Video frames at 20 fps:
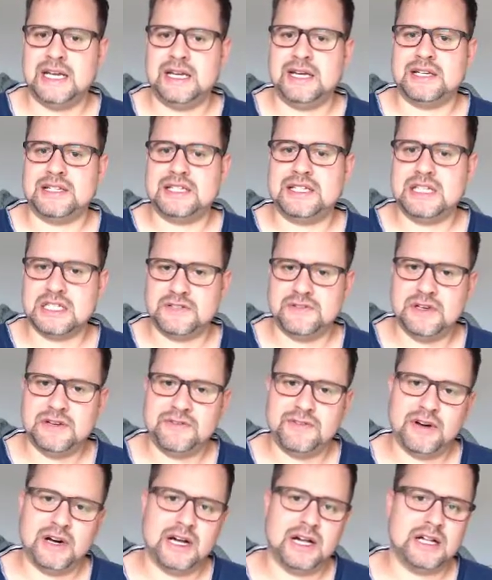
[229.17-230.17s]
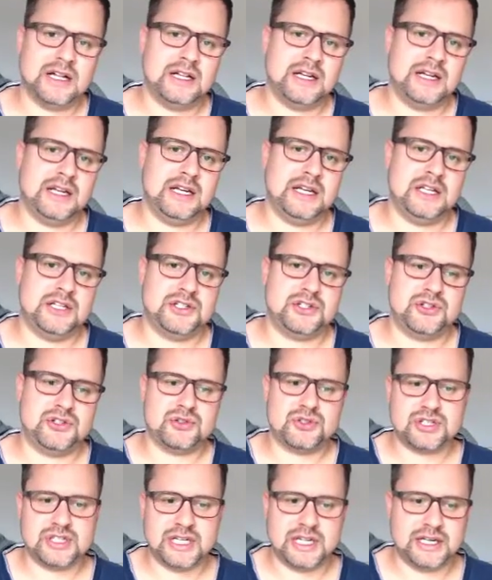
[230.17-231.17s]
CSV file into
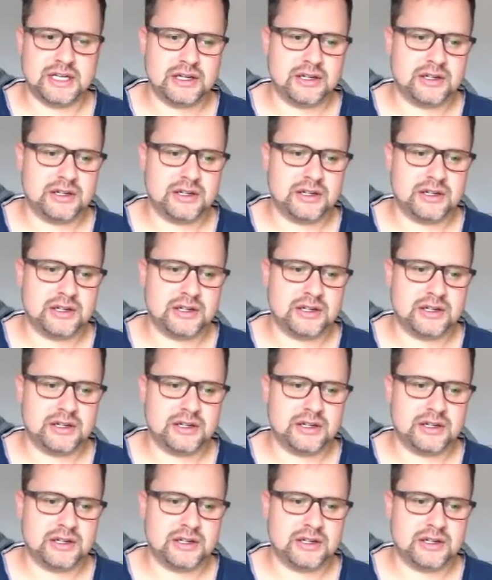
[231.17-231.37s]
Stata?